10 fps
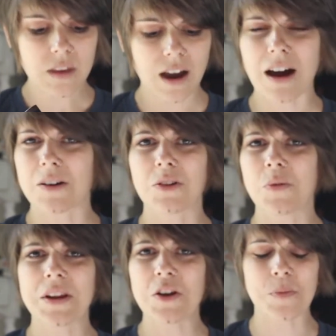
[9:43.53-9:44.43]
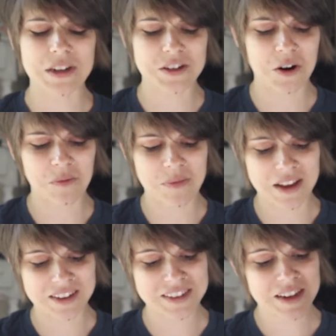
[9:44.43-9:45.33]
Hot glue and humid don't
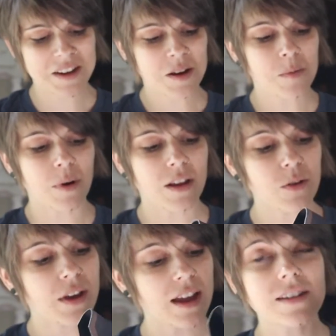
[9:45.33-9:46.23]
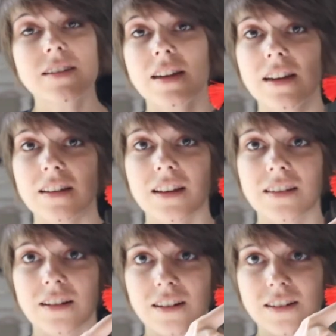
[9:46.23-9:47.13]
mix, but you can see that
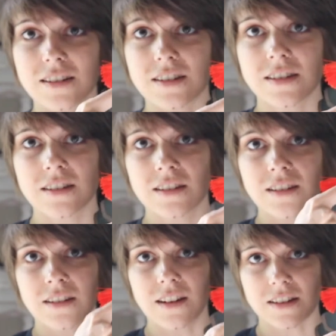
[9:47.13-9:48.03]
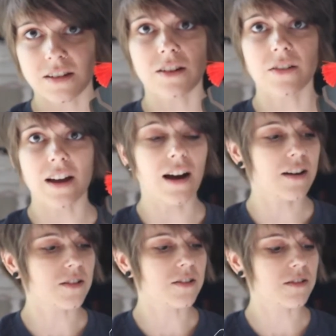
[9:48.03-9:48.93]
it's clearly hot
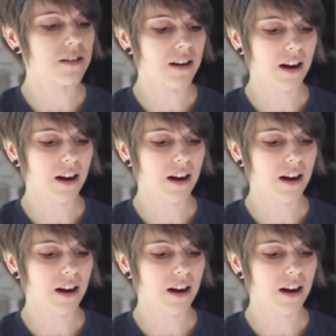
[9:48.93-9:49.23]
glued.